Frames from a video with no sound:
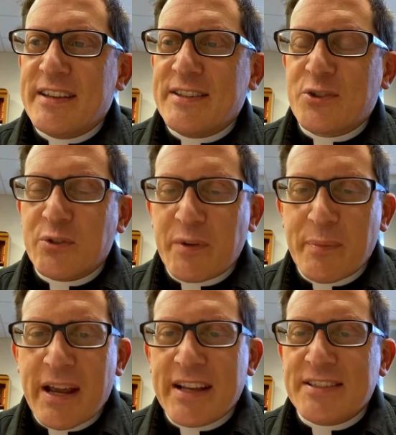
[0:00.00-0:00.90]
serve at
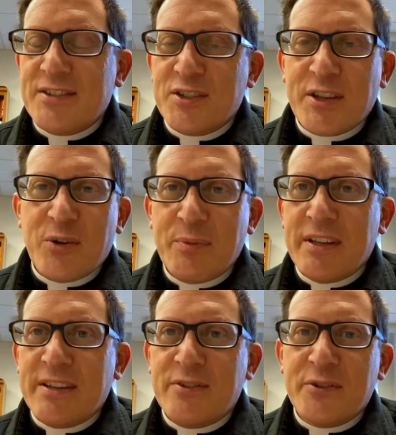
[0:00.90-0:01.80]
Mass and just help
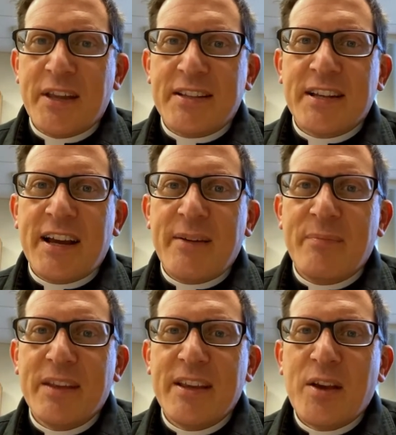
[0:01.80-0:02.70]
me during that time.
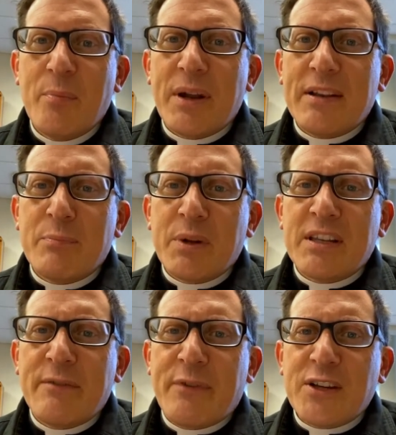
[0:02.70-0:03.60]
But
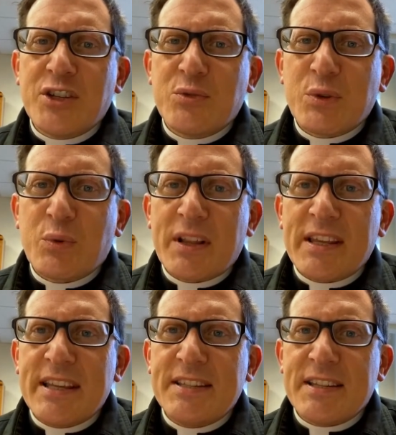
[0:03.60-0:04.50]
confessions was one of the
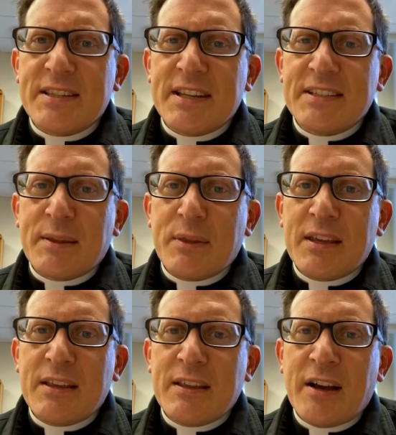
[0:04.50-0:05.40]
easiest things I
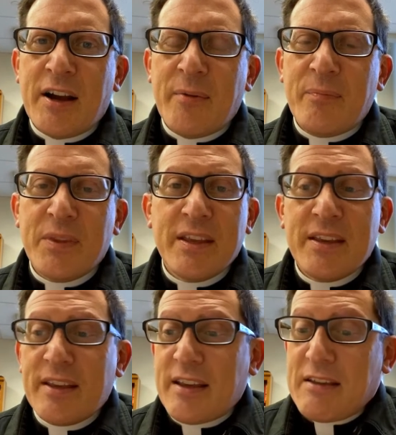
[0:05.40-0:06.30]
think
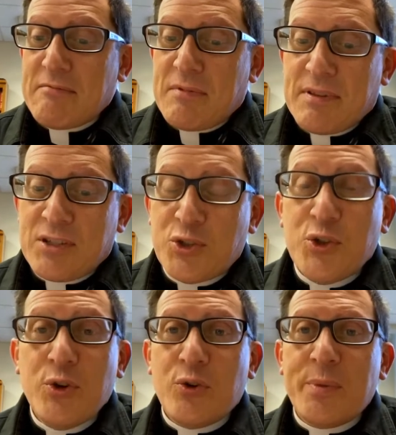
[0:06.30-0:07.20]
to
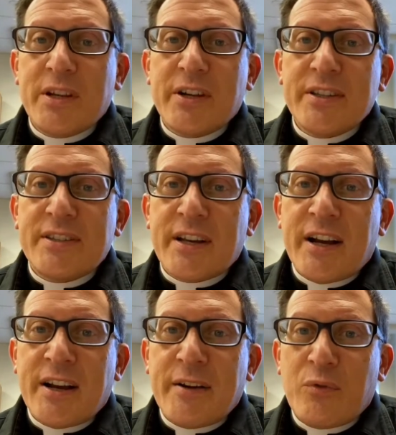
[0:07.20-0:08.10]
do because
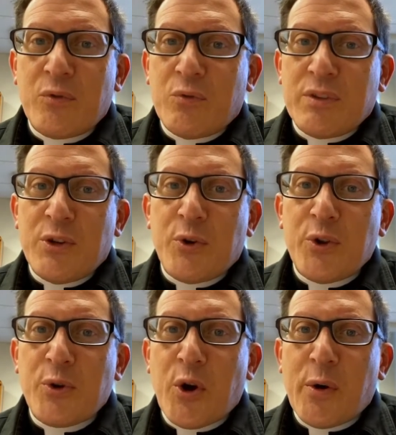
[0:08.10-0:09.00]

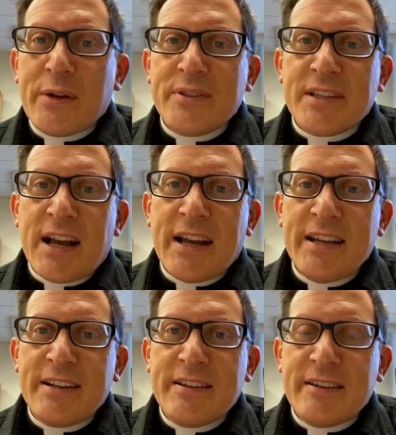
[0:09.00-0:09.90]
you go
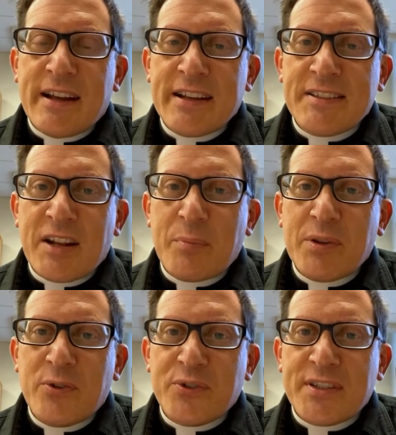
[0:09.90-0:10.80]
outside and I set up a
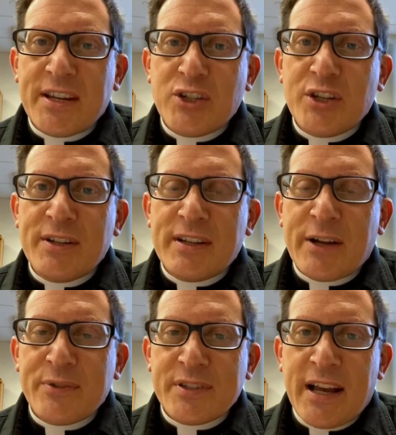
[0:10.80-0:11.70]
little station
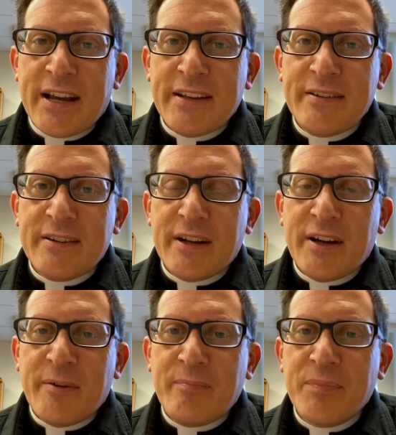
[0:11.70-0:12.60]
outside.
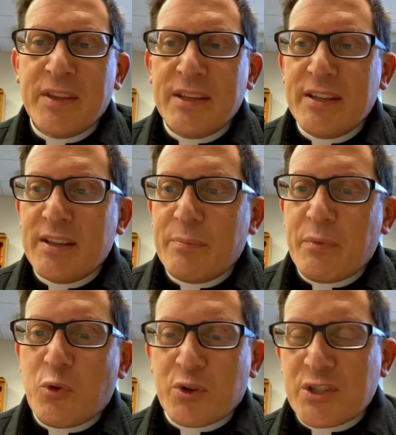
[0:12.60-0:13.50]

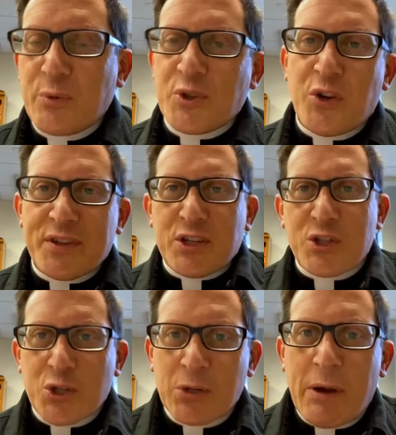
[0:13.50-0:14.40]
Of course, there was all this
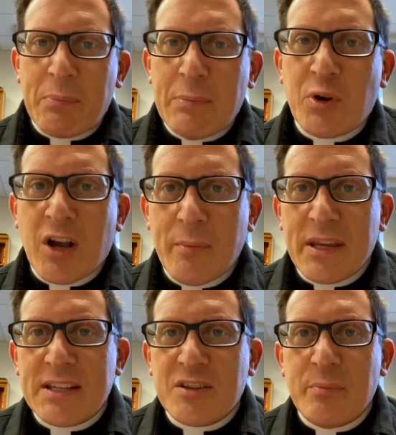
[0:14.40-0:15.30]
concern about people
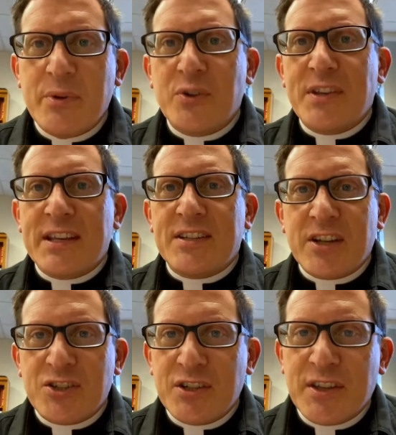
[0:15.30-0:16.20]
coming into the building and
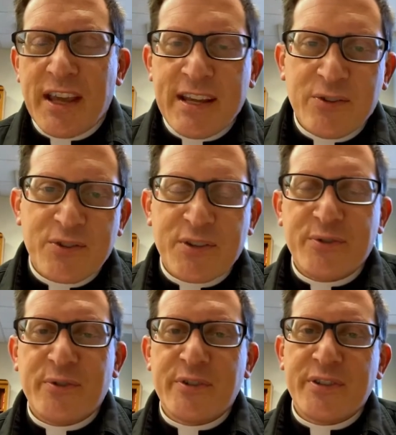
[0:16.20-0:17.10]
touching the handles of the
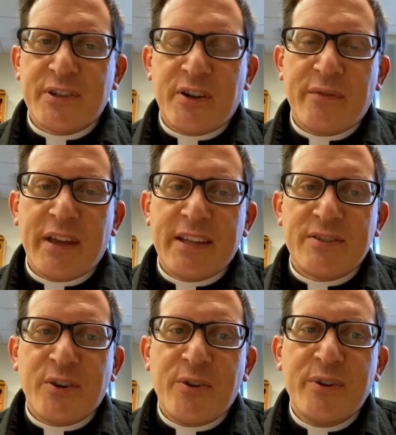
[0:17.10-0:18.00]
doors and all of that.
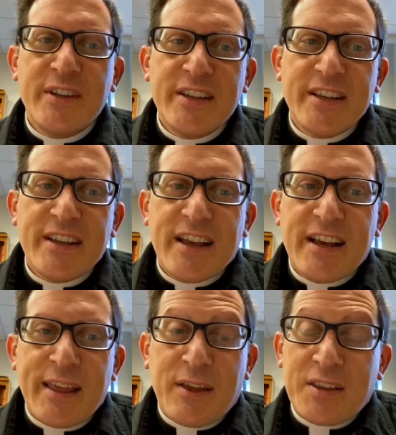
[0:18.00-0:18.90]
So
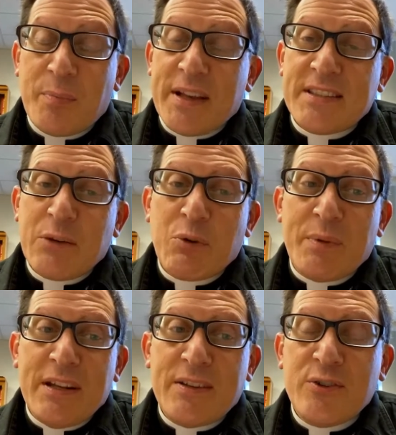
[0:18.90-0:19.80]
I thought the best thing would
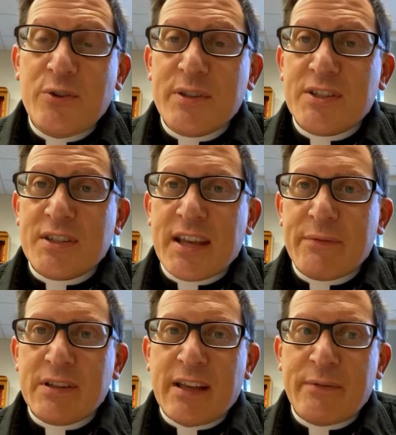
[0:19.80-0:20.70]
be to do is just have
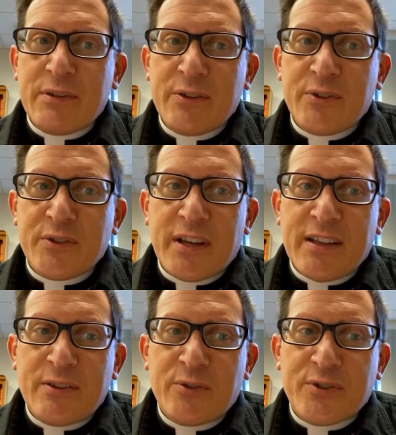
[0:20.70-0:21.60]
a little
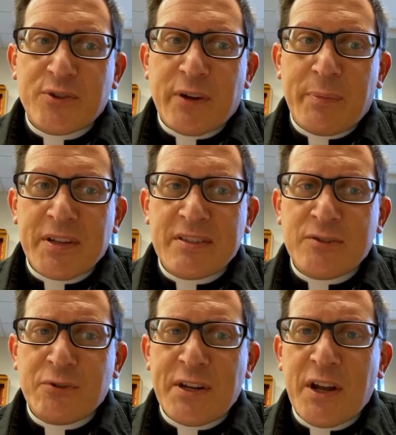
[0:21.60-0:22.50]
put a
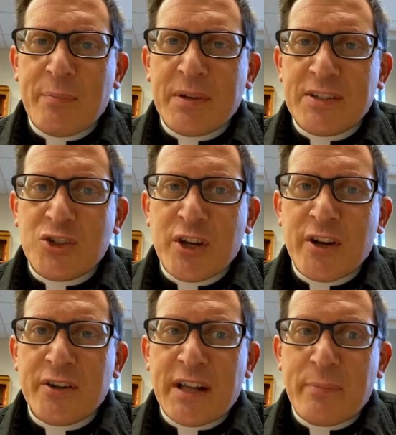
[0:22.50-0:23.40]
screen up and a
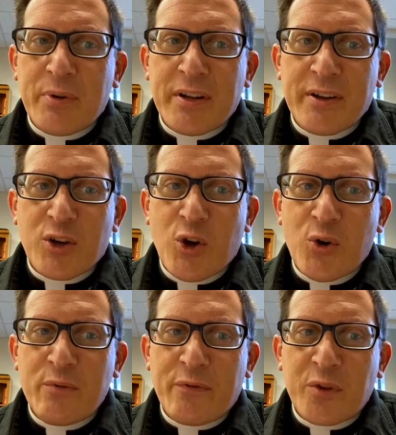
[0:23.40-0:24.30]
chair, and I put a
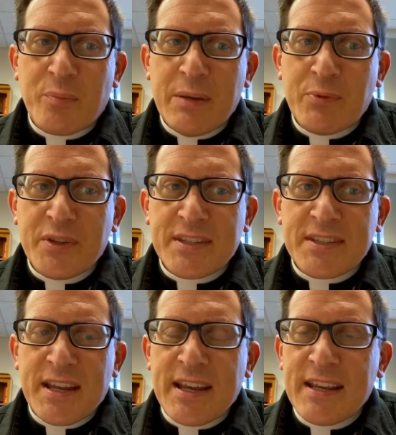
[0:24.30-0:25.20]
cone for the people to
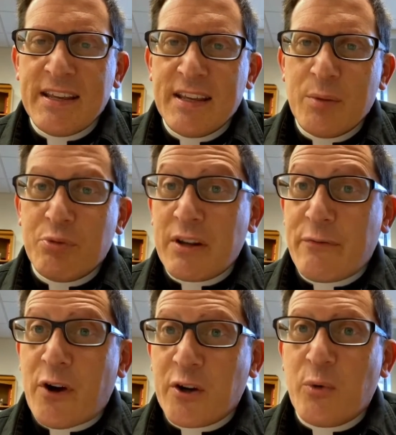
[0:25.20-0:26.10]
stay pretty
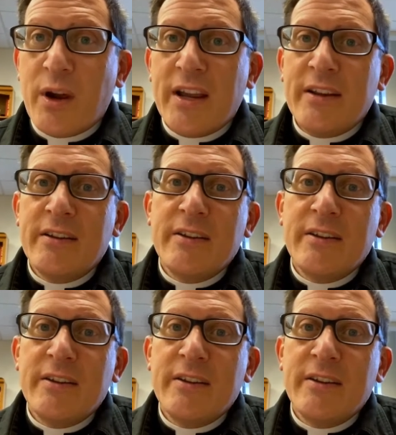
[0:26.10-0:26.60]
far away,